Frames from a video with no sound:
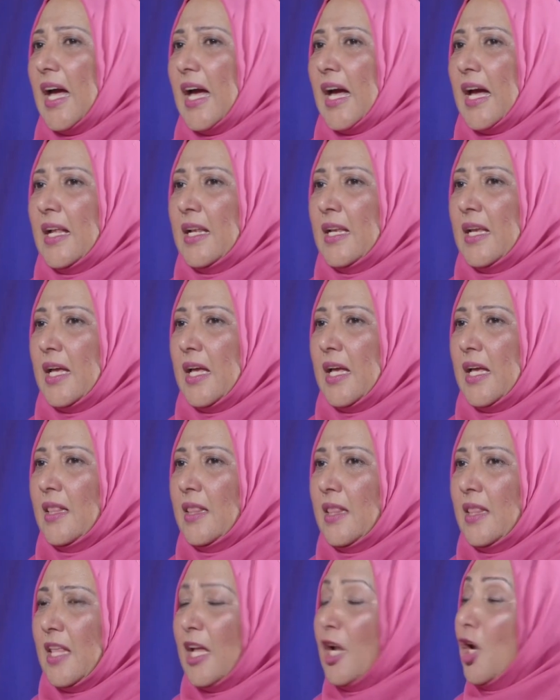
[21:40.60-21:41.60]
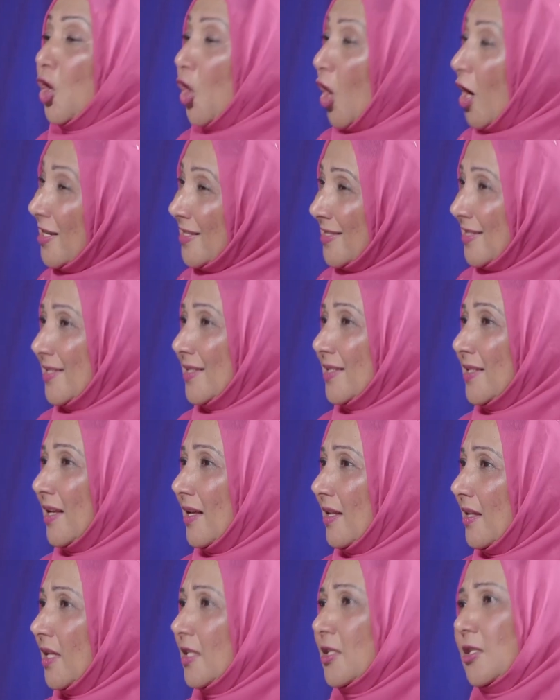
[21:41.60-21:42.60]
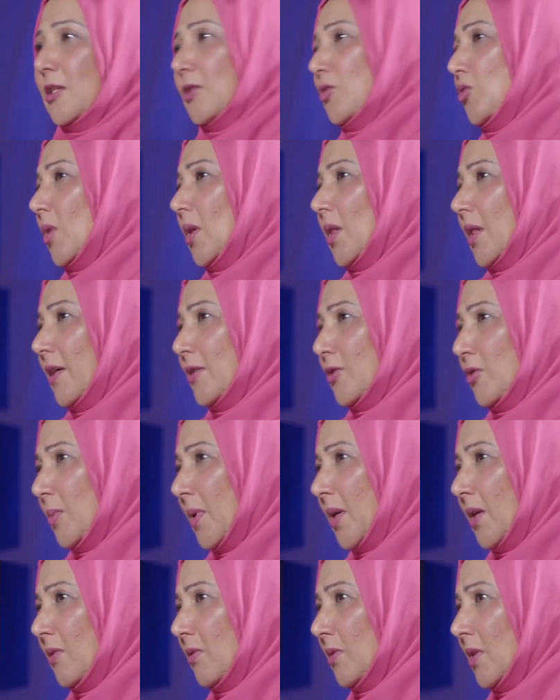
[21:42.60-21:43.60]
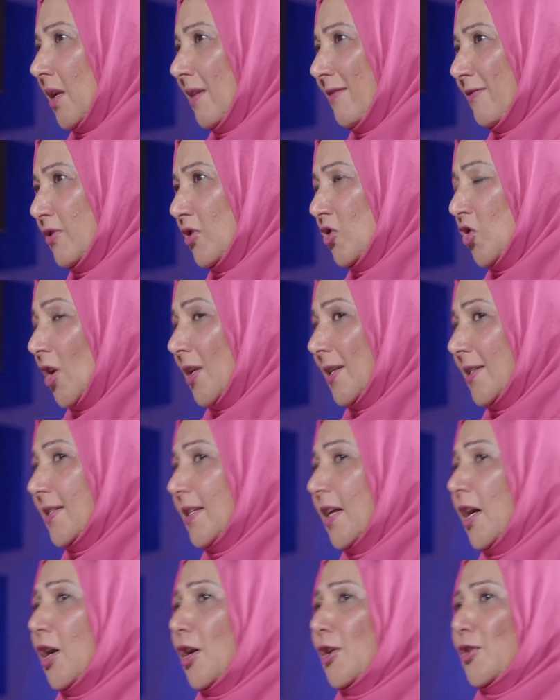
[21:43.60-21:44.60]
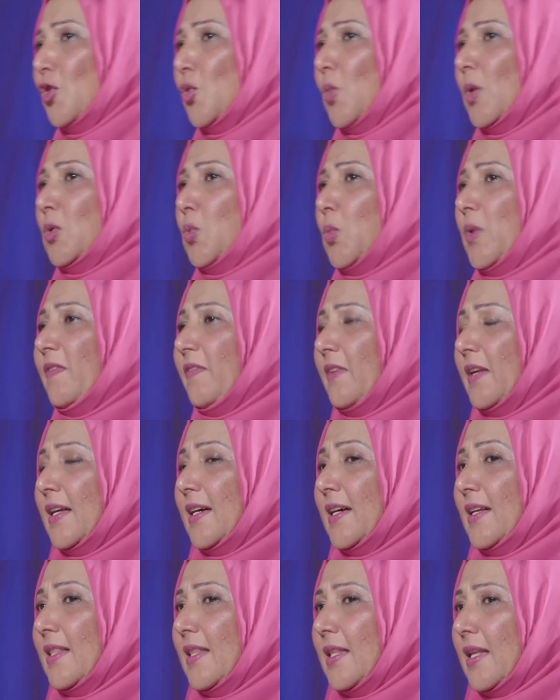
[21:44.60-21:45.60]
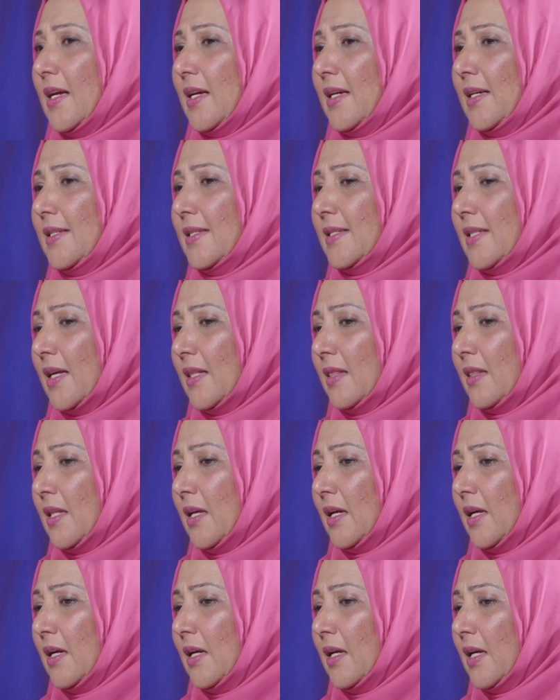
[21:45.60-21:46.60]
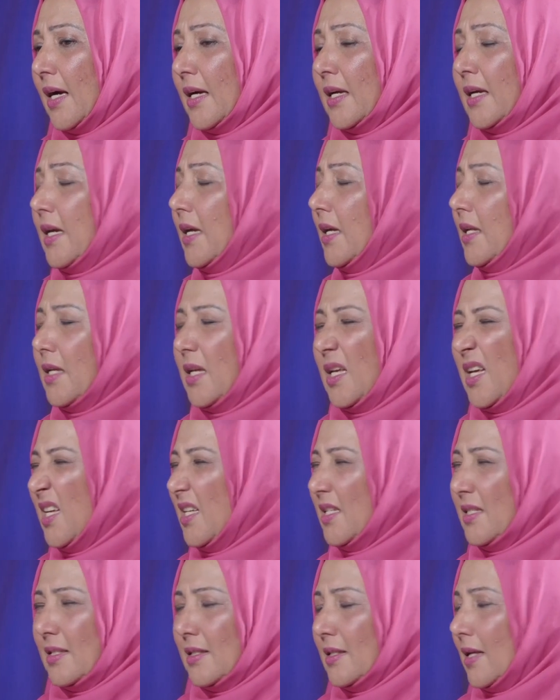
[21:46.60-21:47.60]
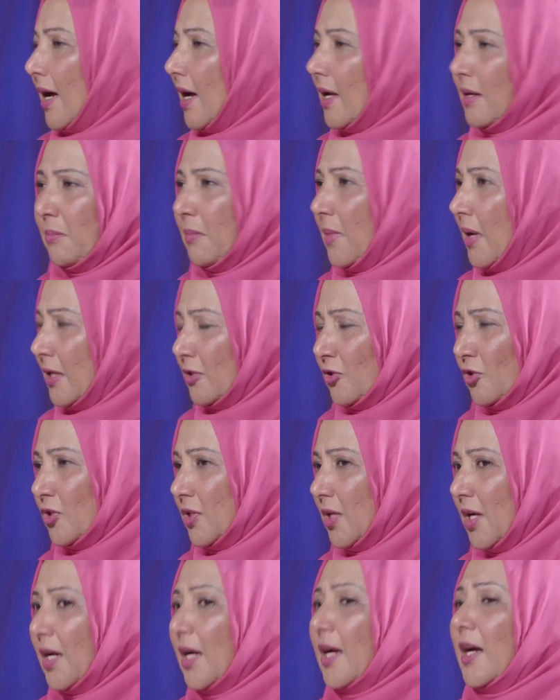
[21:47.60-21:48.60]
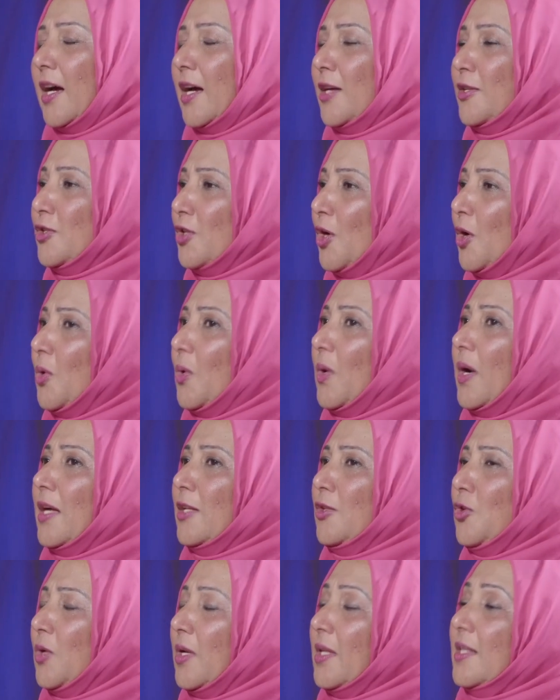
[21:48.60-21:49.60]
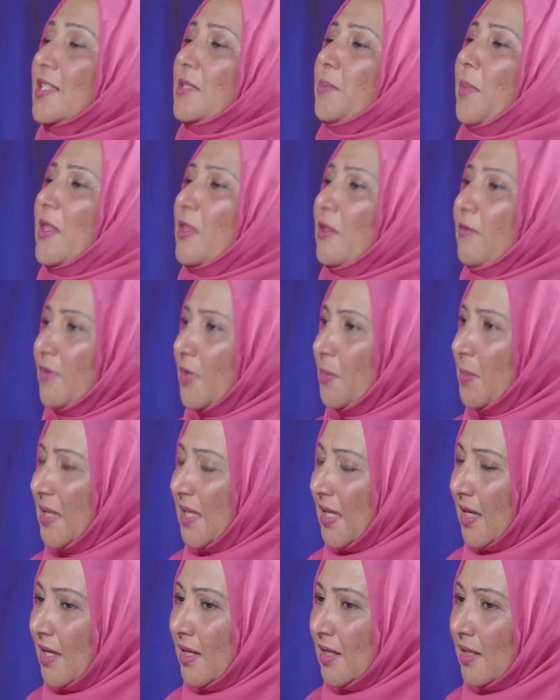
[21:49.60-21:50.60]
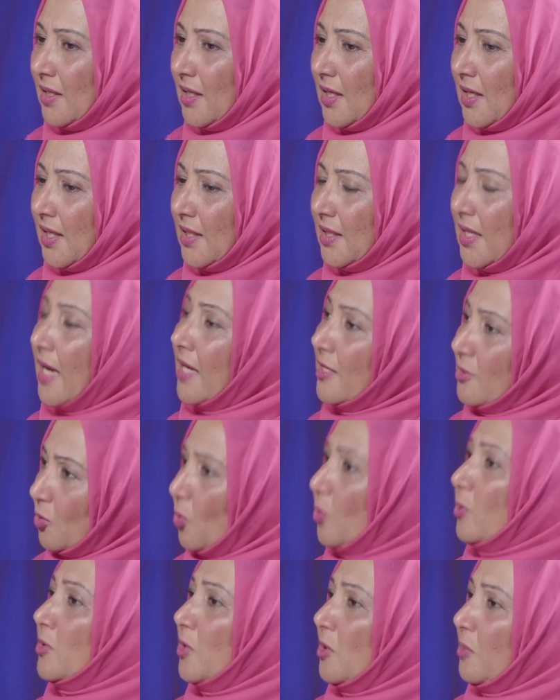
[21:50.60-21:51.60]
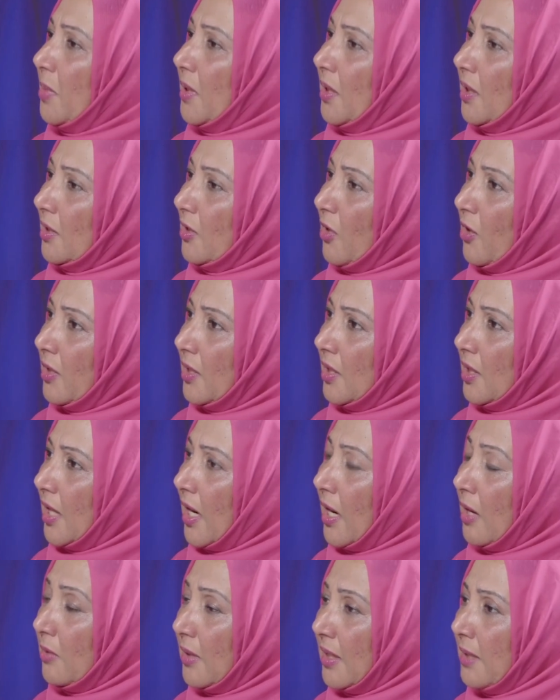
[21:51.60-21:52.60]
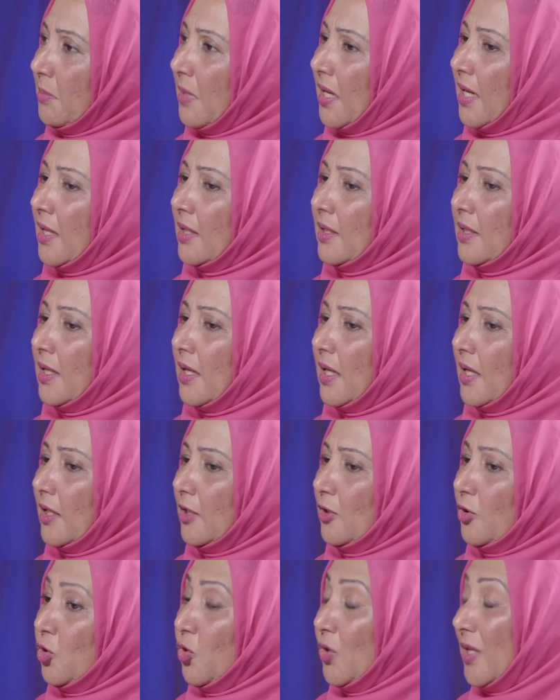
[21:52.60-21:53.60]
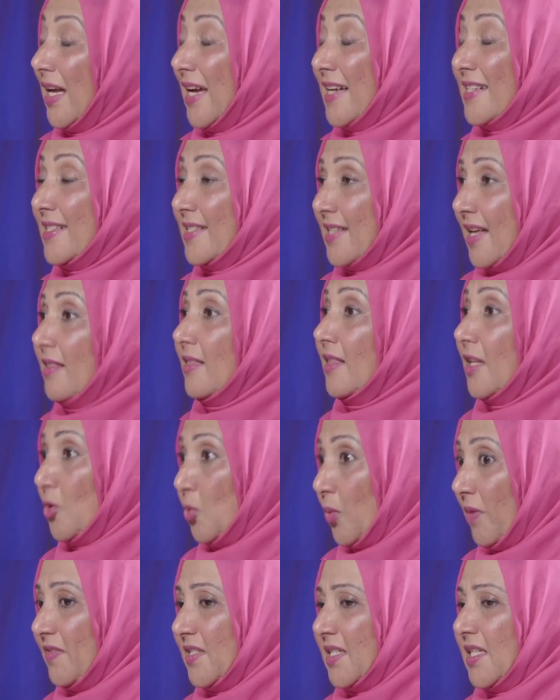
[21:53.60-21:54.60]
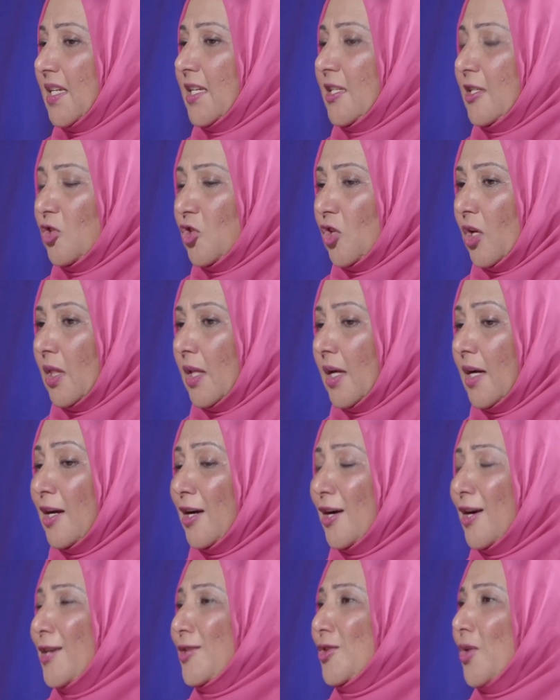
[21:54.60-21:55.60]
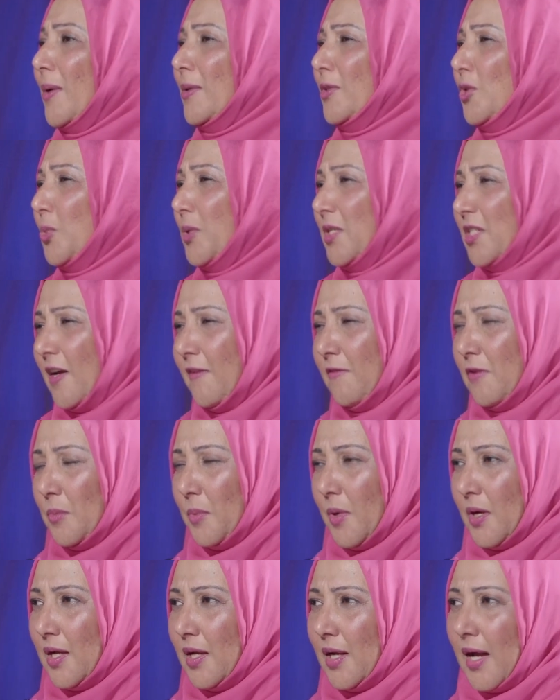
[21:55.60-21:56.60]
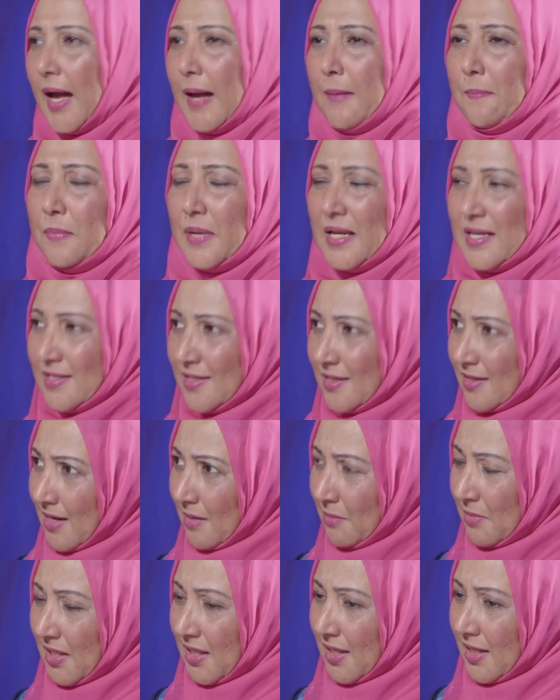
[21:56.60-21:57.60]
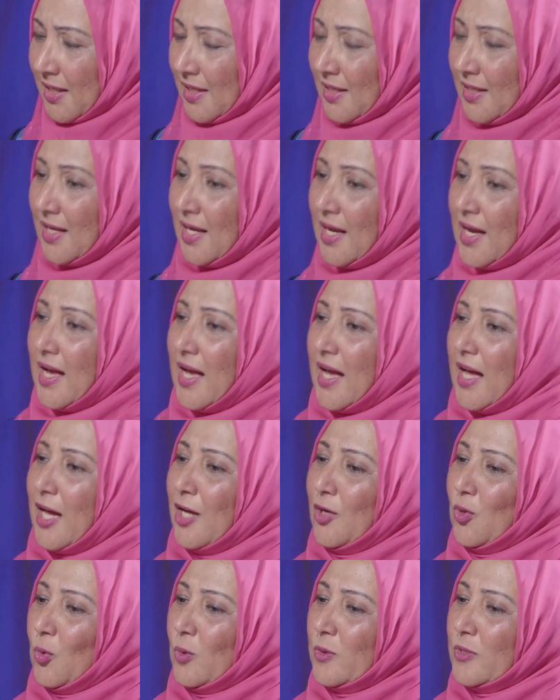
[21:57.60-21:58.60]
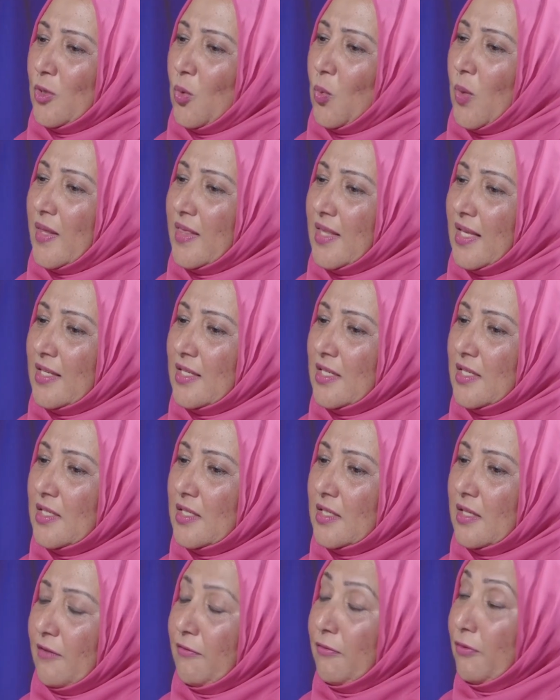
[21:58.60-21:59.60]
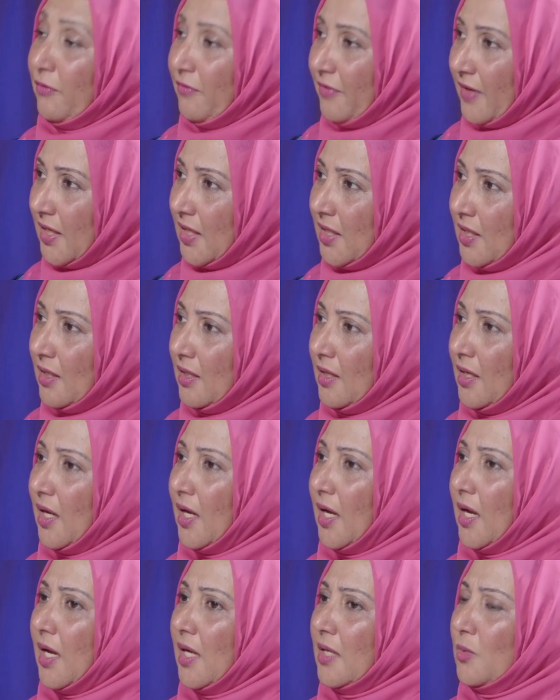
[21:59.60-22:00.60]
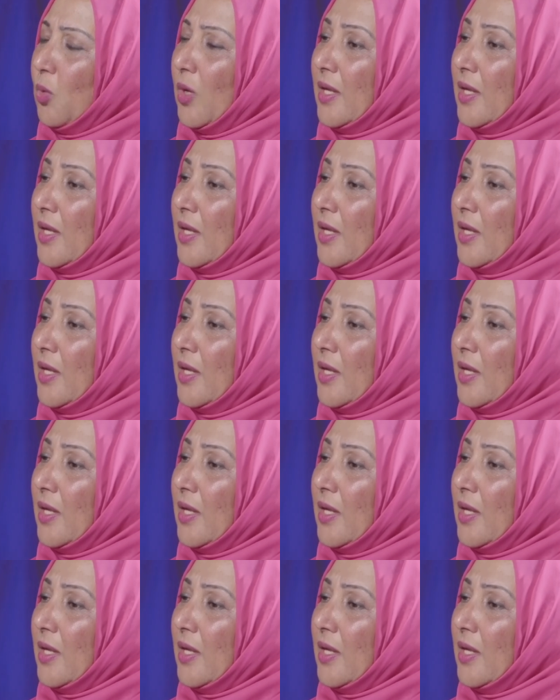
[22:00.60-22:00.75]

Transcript: And in their loss, they turn to Allah subhanahu wa ta'ala for solace. So what we've learned there is that their yaqeen is unmatched. And so during this month of Ramadan, let us also build on our iman to the extent that we've seen, inshallah. So I want to wish everybody a blessed Ramadan, and also one that is fulfilling, and